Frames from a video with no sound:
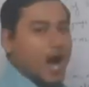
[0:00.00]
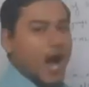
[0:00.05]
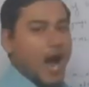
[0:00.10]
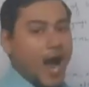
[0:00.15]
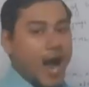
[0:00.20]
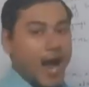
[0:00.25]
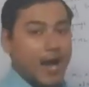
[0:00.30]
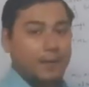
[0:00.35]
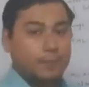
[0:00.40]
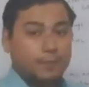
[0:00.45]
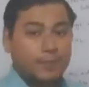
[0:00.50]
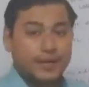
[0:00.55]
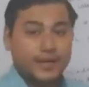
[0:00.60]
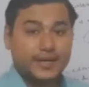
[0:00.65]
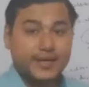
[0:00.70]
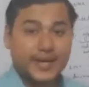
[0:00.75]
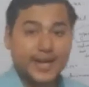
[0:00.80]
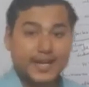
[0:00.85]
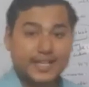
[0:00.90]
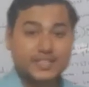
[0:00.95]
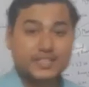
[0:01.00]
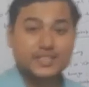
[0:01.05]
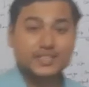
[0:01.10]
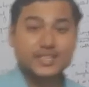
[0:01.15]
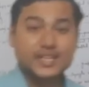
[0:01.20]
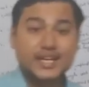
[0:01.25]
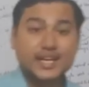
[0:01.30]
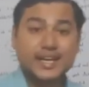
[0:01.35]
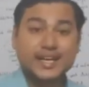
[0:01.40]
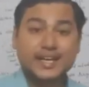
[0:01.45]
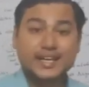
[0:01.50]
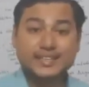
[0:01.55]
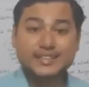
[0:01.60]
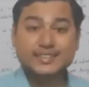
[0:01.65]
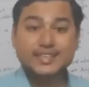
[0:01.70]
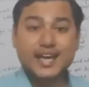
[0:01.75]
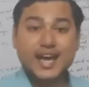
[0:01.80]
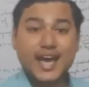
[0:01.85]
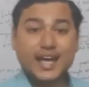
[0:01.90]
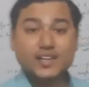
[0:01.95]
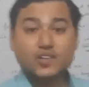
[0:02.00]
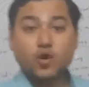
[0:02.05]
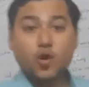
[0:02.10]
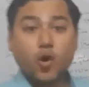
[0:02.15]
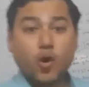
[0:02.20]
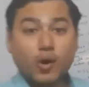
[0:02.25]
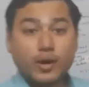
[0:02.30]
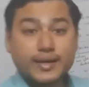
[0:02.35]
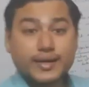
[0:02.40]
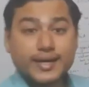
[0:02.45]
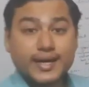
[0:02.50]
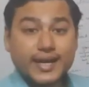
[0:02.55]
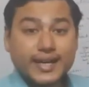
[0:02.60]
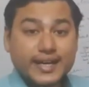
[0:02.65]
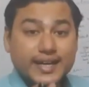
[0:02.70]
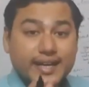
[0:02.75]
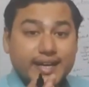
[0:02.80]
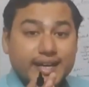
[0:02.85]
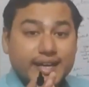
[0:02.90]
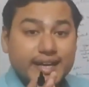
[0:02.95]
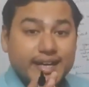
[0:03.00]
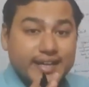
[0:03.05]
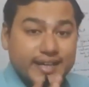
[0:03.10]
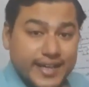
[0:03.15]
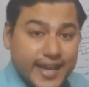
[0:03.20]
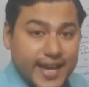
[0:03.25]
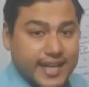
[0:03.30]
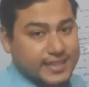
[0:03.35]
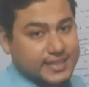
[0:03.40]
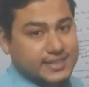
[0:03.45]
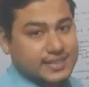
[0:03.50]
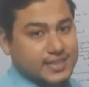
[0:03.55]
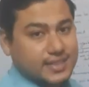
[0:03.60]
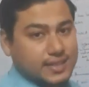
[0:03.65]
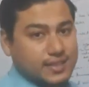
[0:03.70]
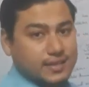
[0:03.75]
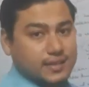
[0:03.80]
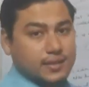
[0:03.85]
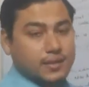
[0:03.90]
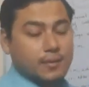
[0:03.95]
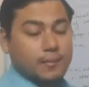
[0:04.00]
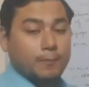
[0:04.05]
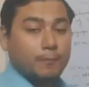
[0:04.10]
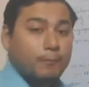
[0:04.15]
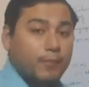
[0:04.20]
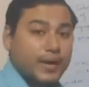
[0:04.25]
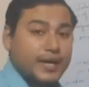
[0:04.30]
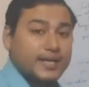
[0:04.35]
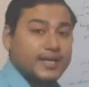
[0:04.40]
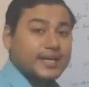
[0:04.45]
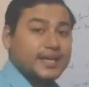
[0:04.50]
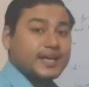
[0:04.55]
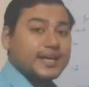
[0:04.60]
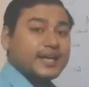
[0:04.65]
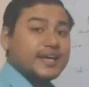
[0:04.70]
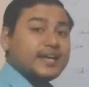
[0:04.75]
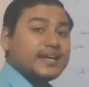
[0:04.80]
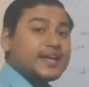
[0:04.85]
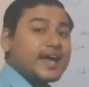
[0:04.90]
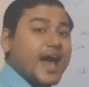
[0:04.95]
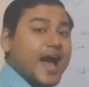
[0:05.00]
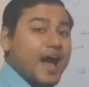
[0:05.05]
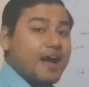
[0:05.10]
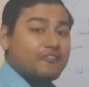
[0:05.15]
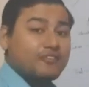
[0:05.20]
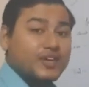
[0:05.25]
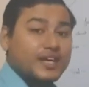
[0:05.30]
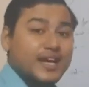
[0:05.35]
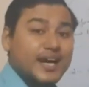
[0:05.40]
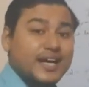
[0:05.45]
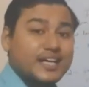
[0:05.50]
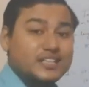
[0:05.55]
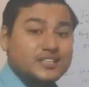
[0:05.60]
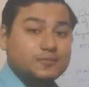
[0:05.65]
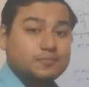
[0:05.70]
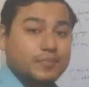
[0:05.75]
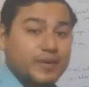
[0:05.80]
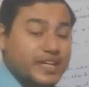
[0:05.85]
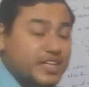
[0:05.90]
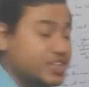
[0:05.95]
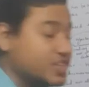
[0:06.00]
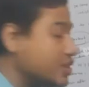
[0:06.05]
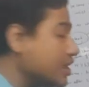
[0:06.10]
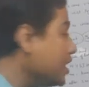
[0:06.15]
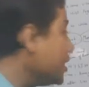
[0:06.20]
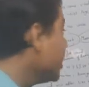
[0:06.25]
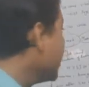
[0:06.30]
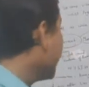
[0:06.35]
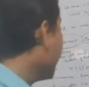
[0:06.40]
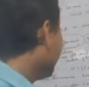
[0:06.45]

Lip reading: Hypertext is an ordinary text, but it having a special